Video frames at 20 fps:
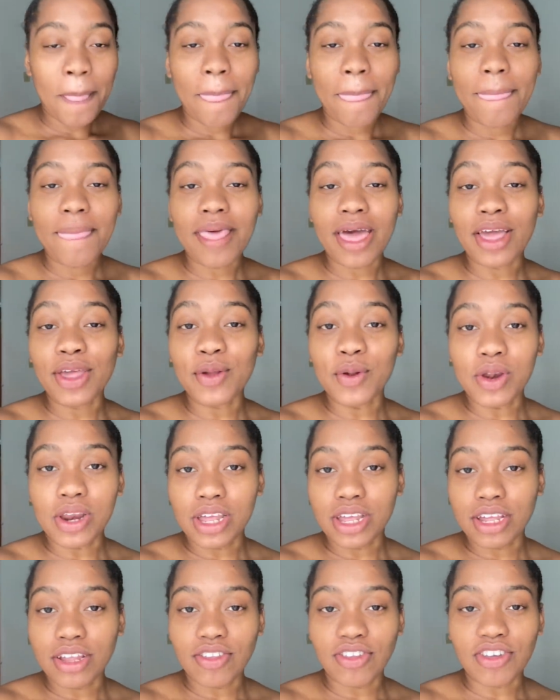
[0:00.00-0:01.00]
that you
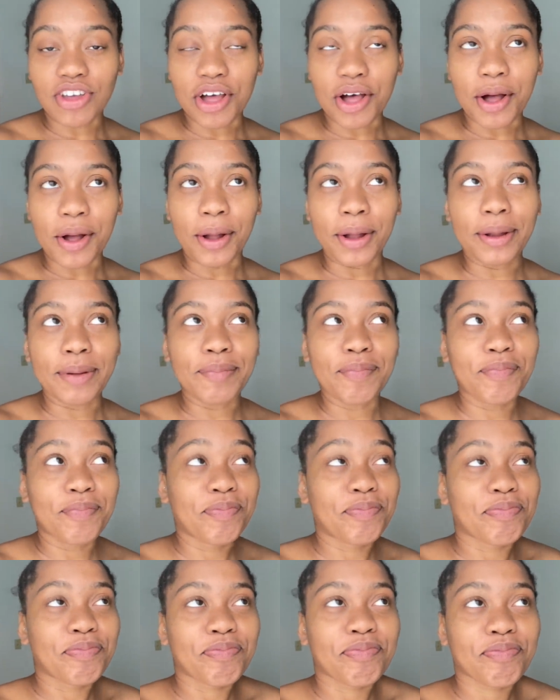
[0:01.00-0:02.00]
need
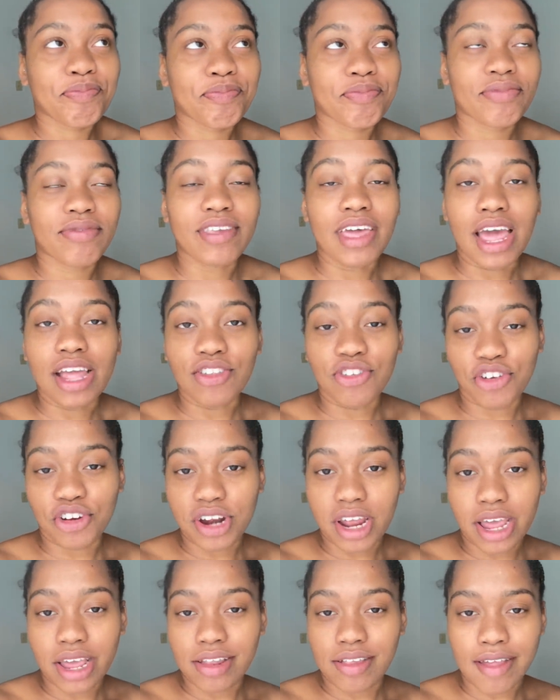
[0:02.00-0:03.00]
to enter
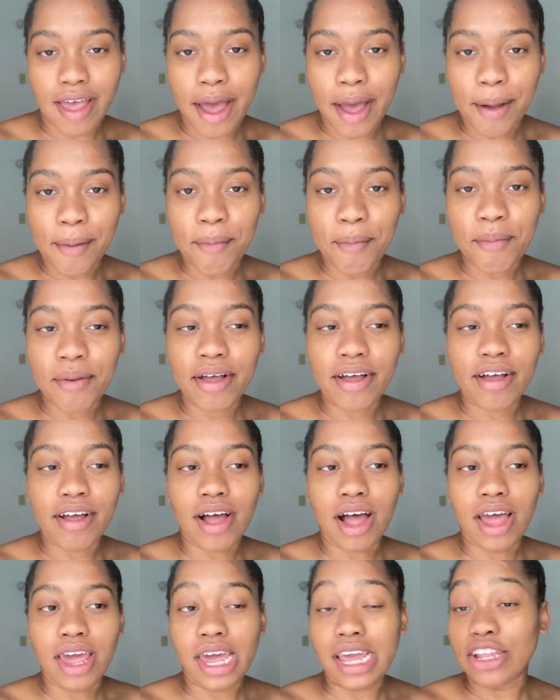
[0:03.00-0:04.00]
the exam
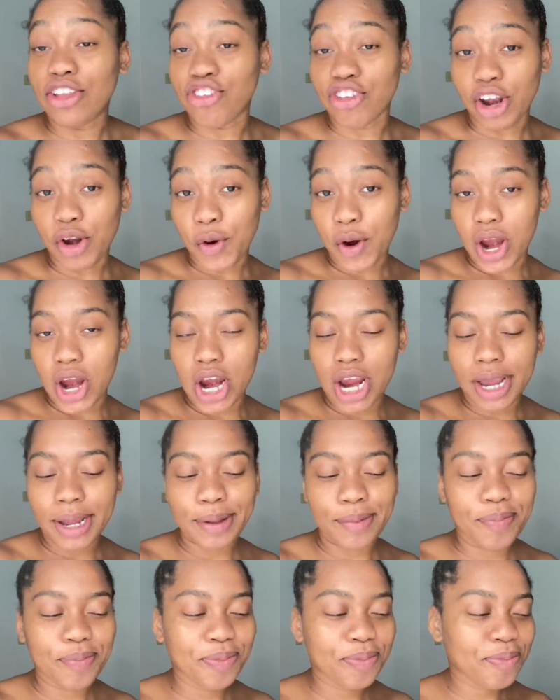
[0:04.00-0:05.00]
in January.
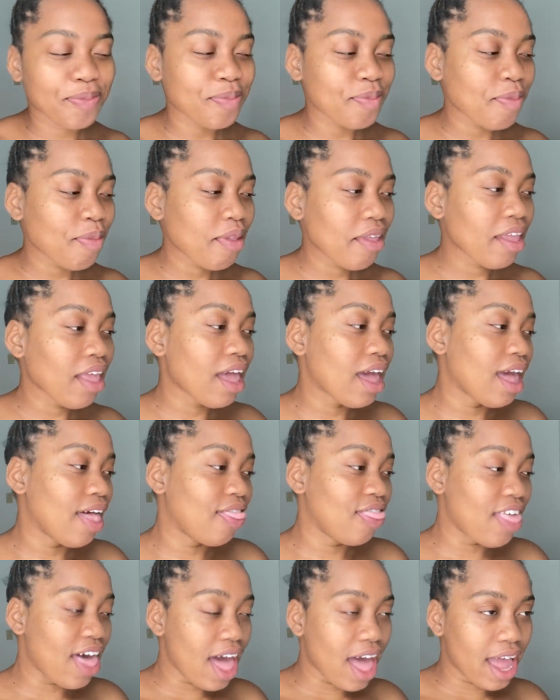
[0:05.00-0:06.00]

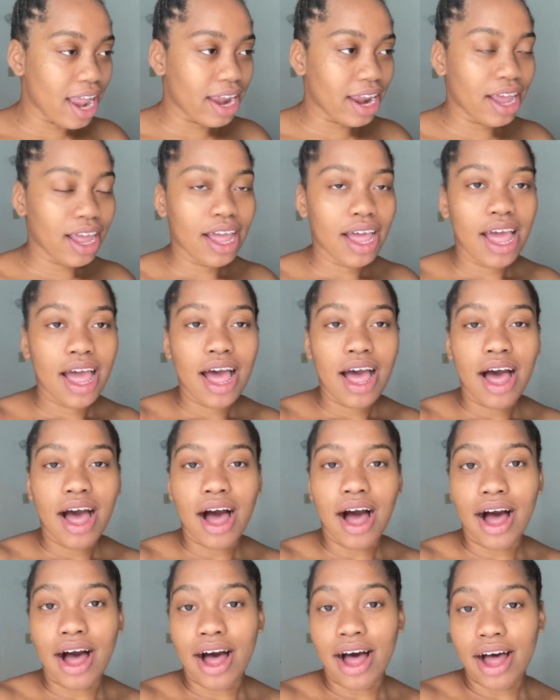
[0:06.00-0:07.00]
And then
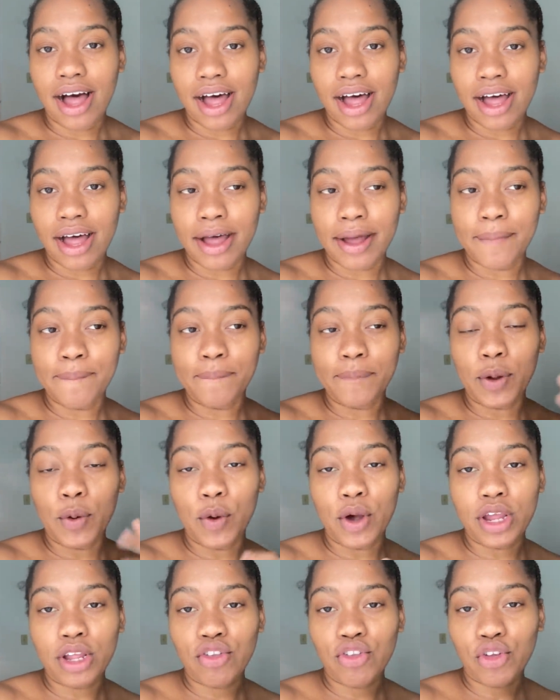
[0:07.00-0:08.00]
I'm
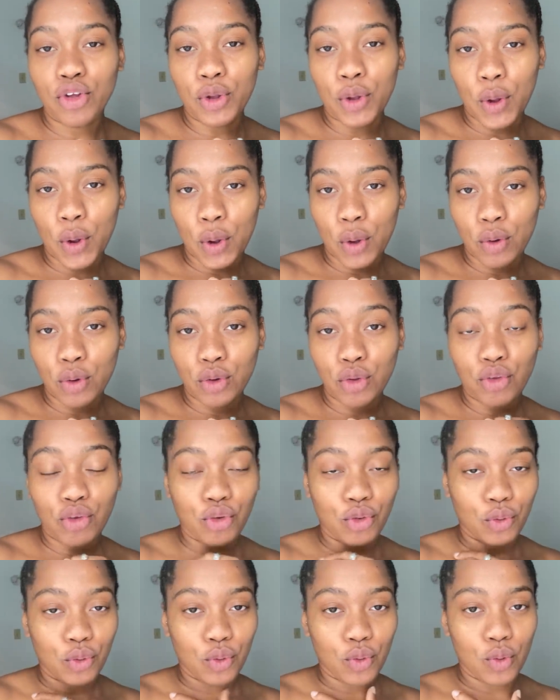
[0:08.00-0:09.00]
going to go
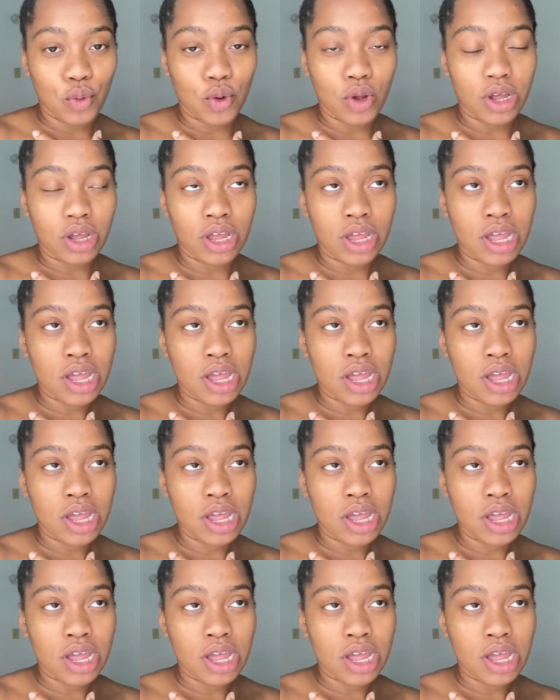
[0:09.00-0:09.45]
to